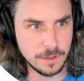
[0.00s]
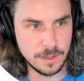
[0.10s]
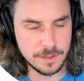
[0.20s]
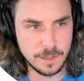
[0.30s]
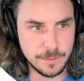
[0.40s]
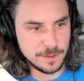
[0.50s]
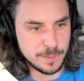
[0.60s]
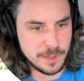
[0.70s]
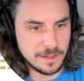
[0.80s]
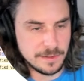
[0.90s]
a dummy
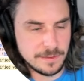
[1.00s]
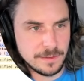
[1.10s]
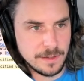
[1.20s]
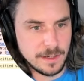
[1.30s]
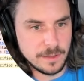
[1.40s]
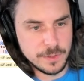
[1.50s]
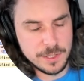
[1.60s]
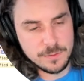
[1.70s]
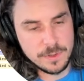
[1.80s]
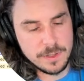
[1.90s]
debate, and we
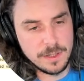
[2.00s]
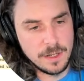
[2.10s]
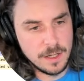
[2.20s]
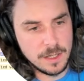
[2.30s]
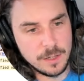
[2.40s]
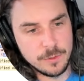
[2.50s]
just want to, all we're